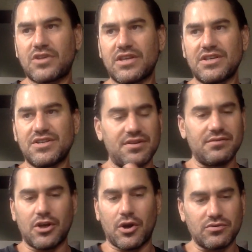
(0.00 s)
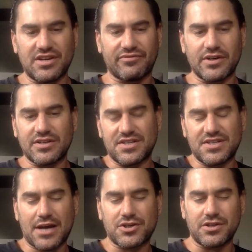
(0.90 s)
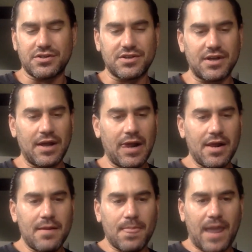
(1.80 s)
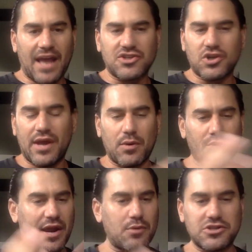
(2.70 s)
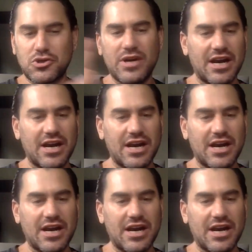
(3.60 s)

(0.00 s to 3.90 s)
different dissections. And so they were doing